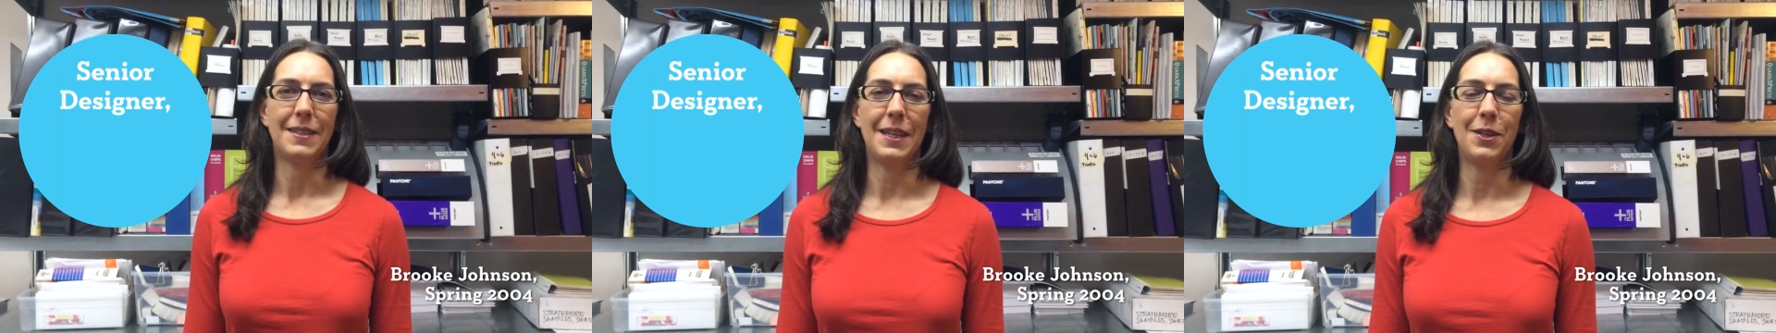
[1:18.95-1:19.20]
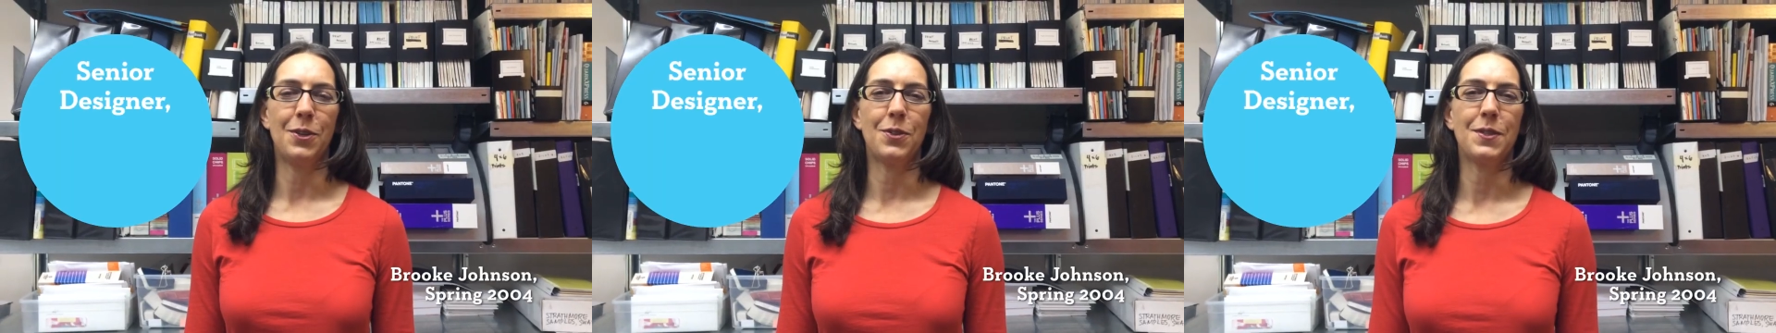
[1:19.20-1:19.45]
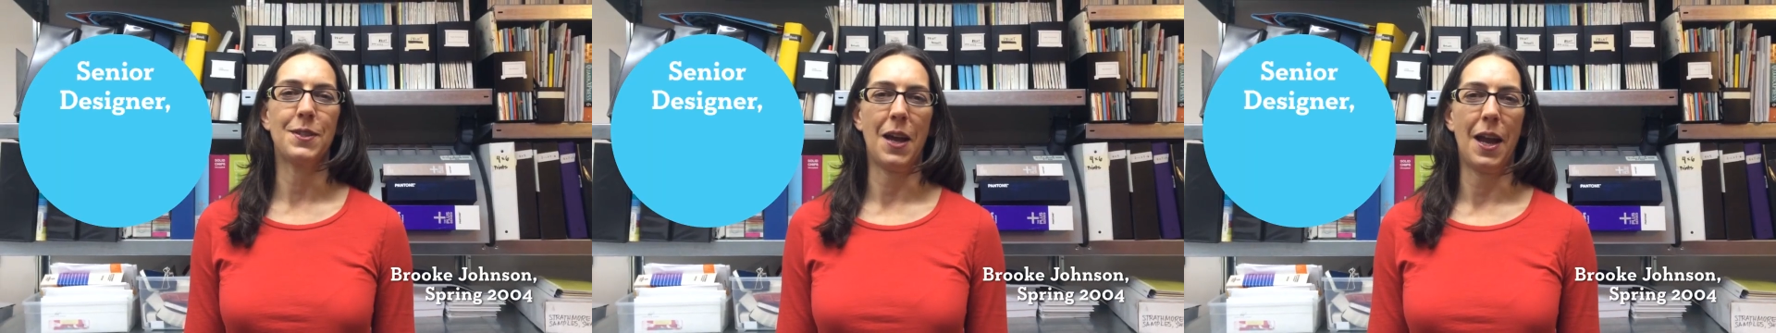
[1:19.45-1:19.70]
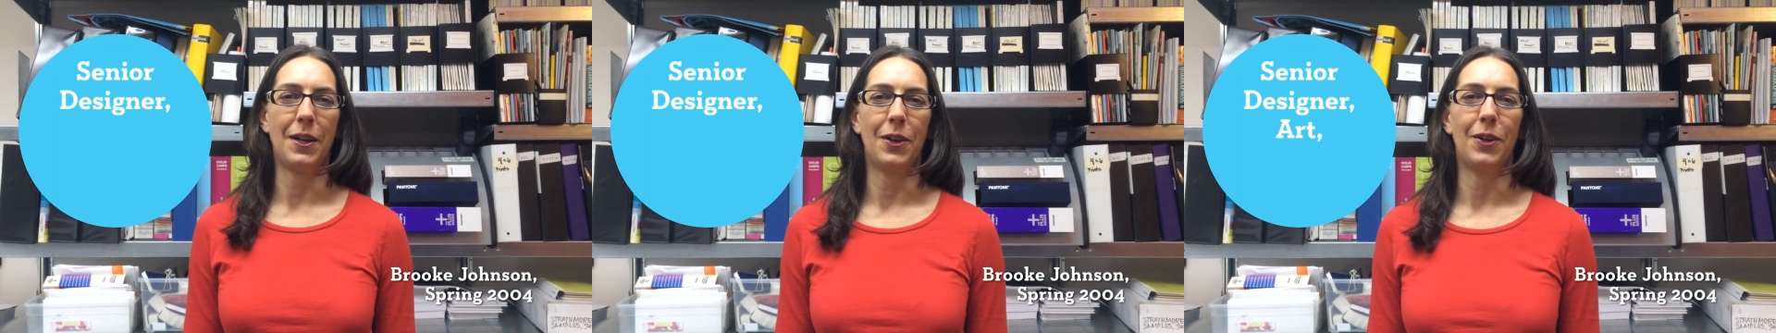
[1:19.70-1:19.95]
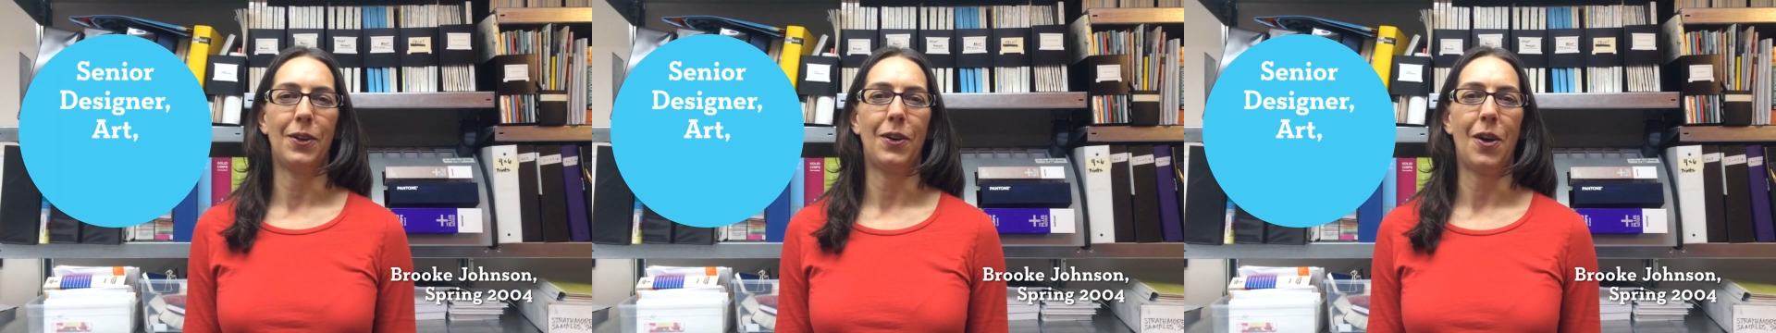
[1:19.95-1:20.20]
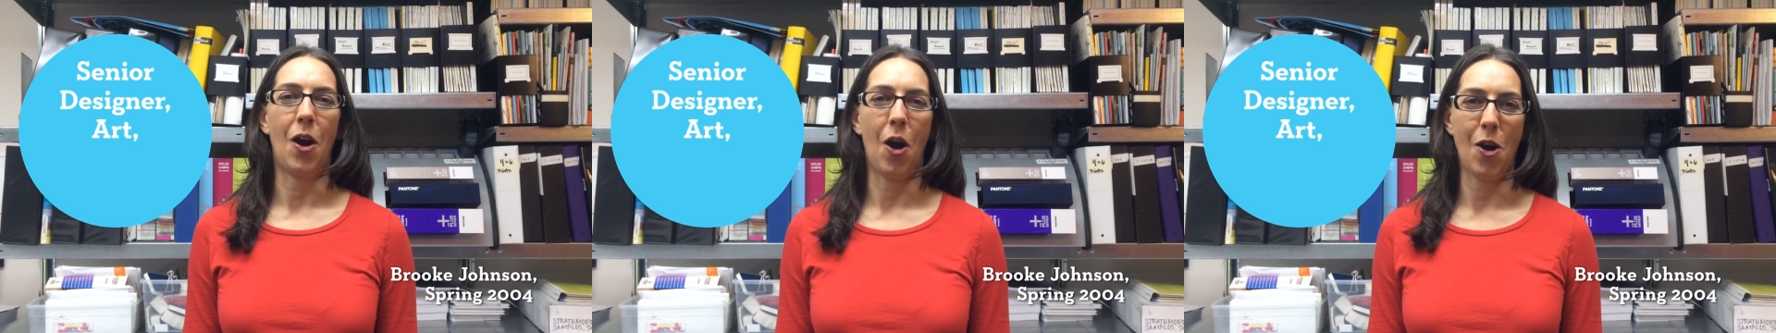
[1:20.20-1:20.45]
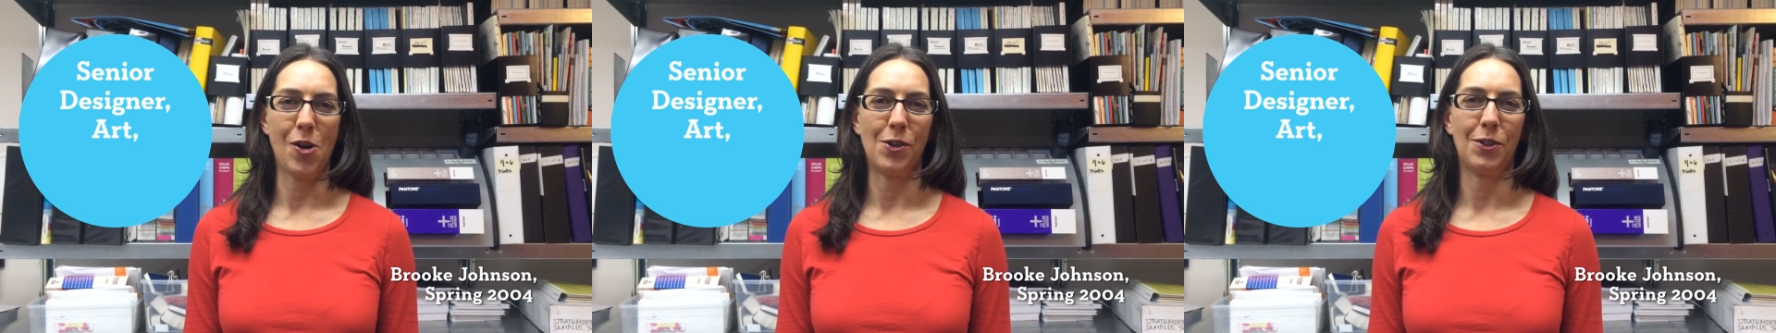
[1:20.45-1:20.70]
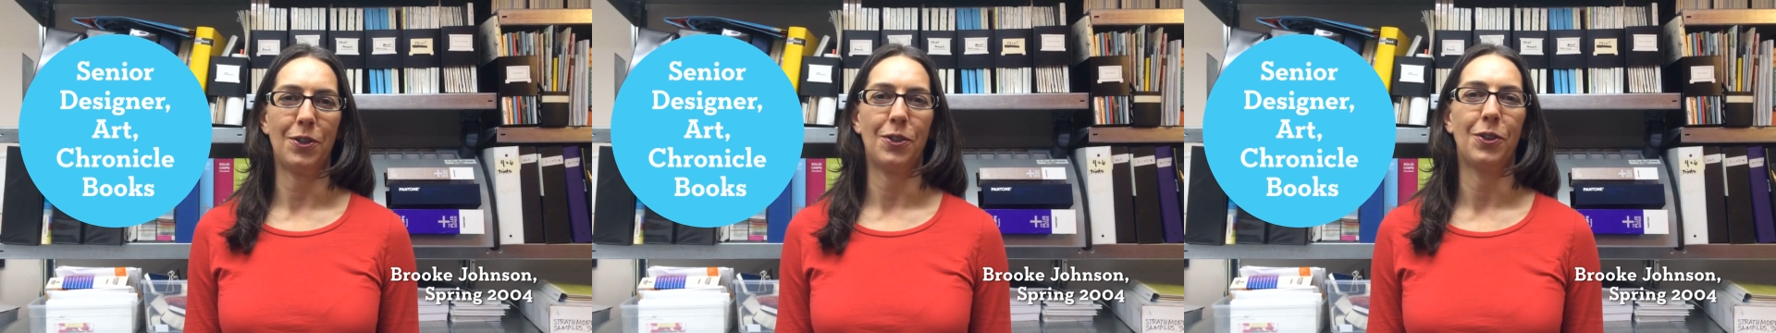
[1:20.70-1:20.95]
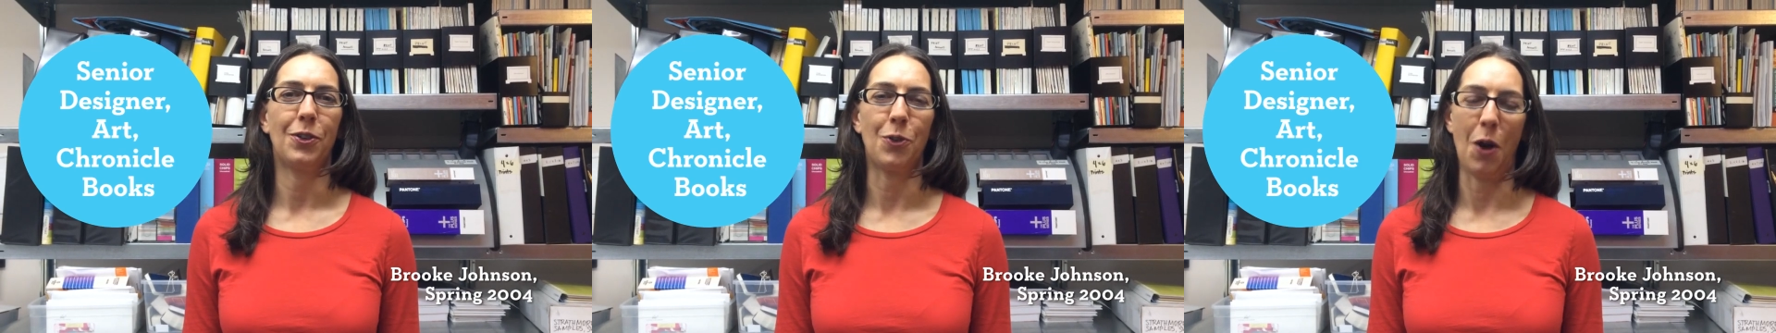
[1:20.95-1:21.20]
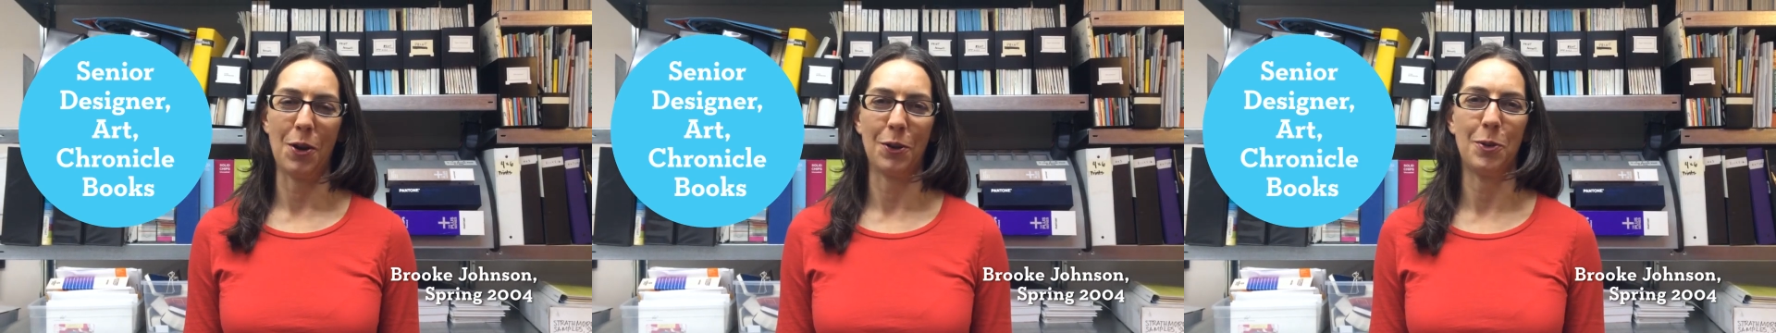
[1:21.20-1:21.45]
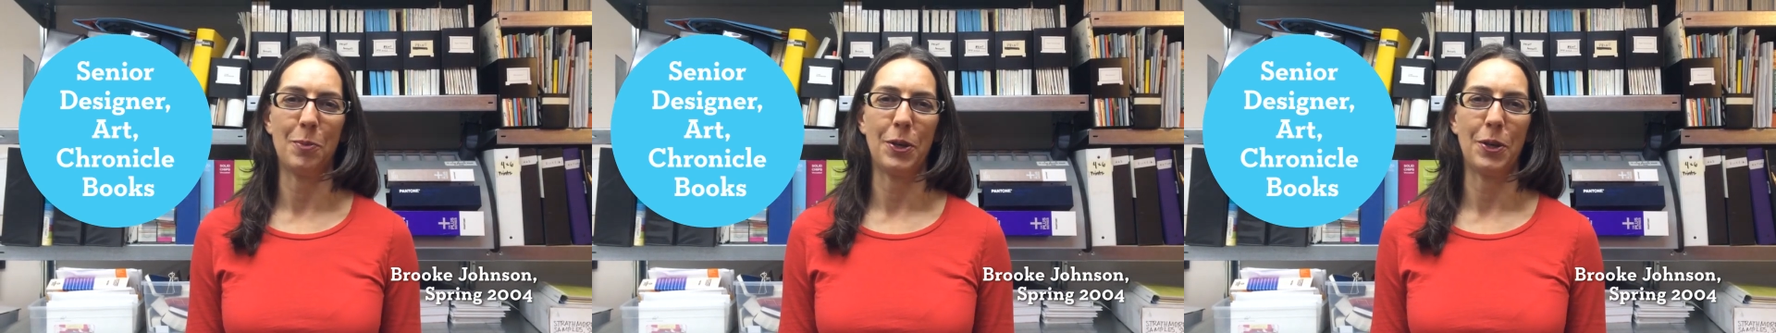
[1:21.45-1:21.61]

Senior designer, art, Chronicle